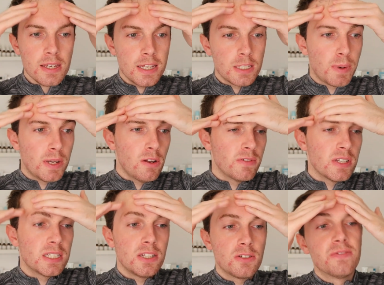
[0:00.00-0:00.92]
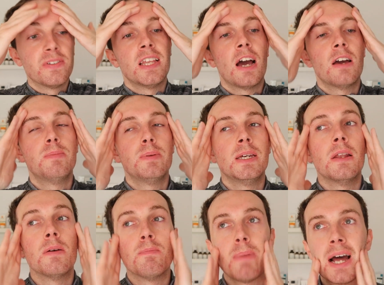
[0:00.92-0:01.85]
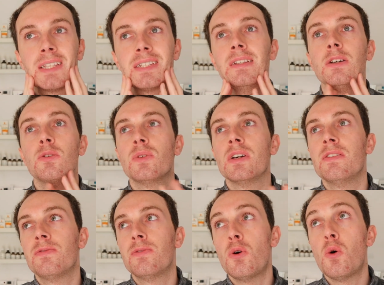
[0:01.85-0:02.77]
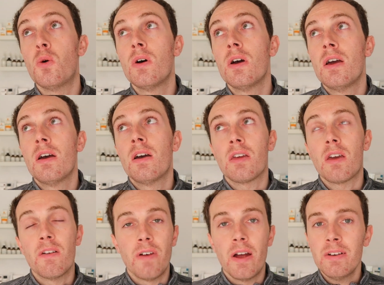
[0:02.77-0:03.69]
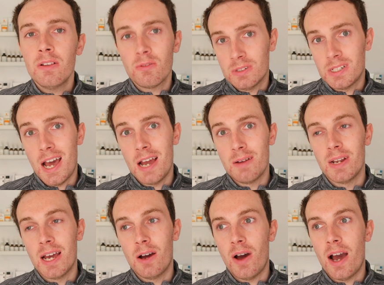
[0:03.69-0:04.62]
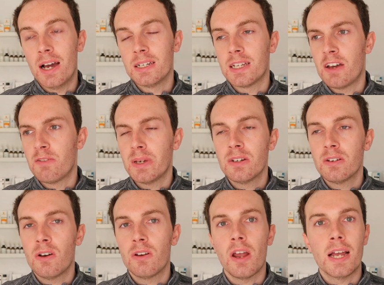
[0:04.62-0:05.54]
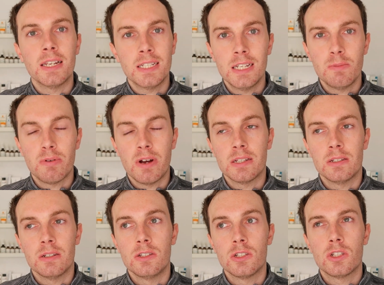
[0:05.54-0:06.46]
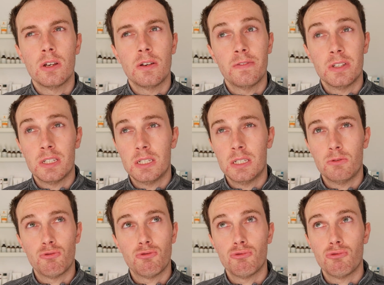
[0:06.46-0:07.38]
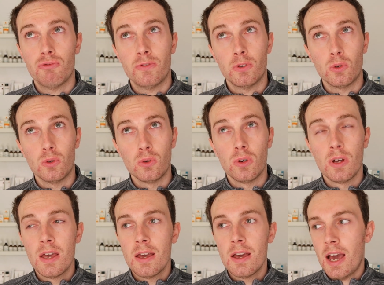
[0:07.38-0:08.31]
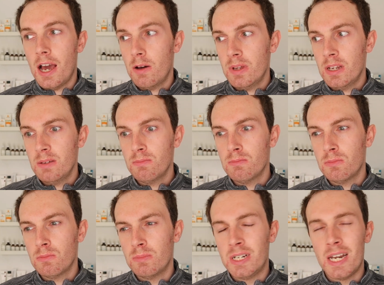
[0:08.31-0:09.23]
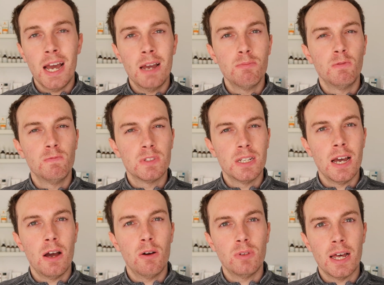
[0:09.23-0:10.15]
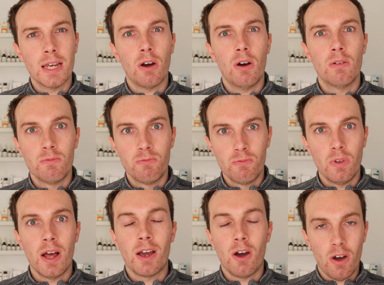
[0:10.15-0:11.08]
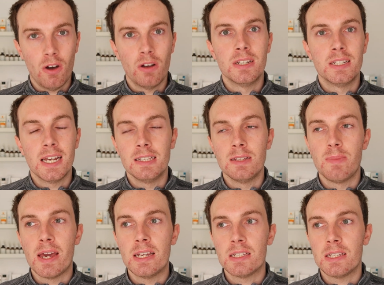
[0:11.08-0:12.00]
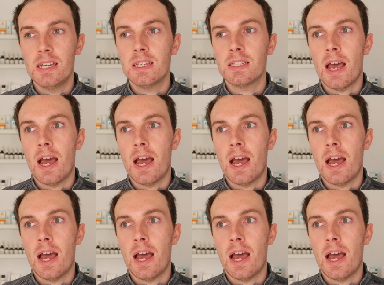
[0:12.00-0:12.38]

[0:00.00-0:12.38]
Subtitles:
It's been obviously something that I've been battling with for a very long time now, and I've been on antidepressants for how many, 9 months now, like on a daily basis.